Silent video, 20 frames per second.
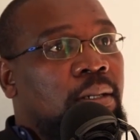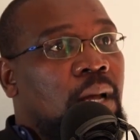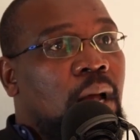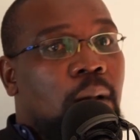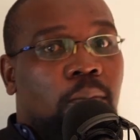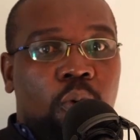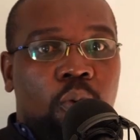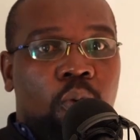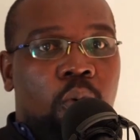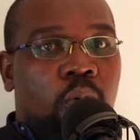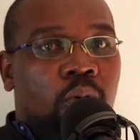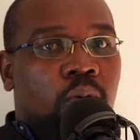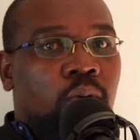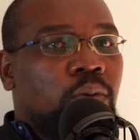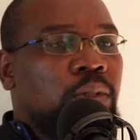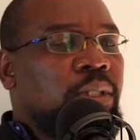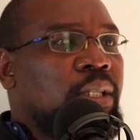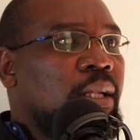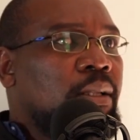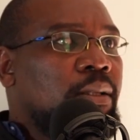Abogogo
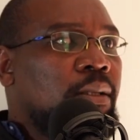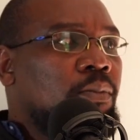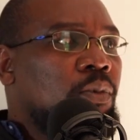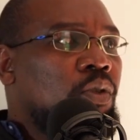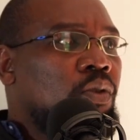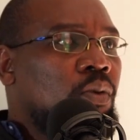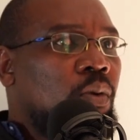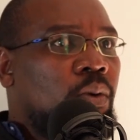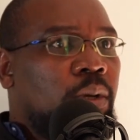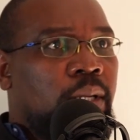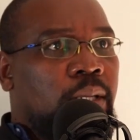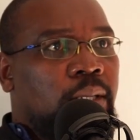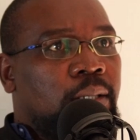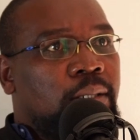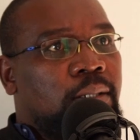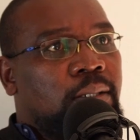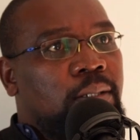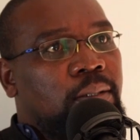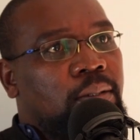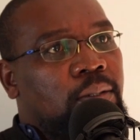would tell them
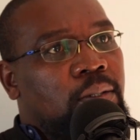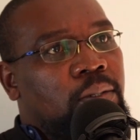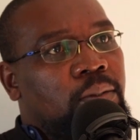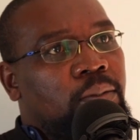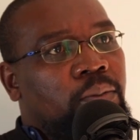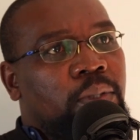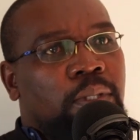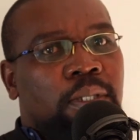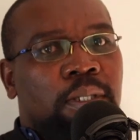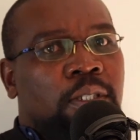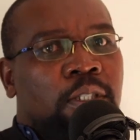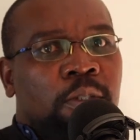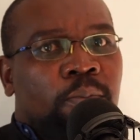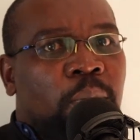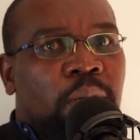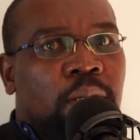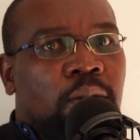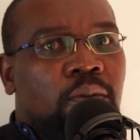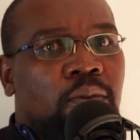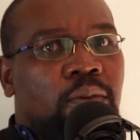stories, you know, would
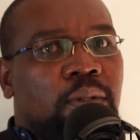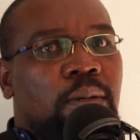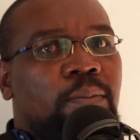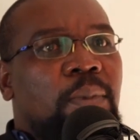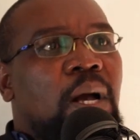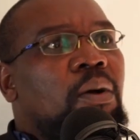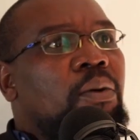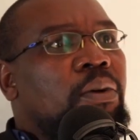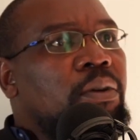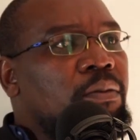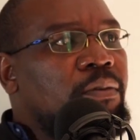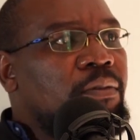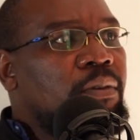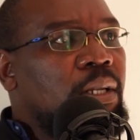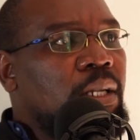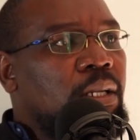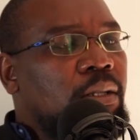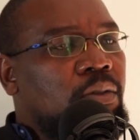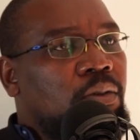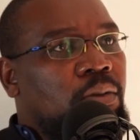speak to them. How are you
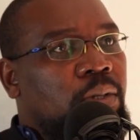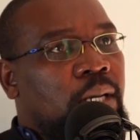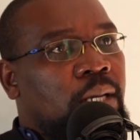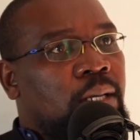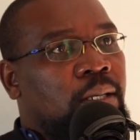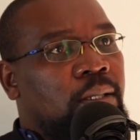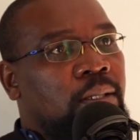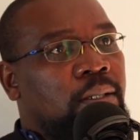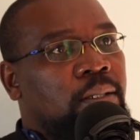feeling today?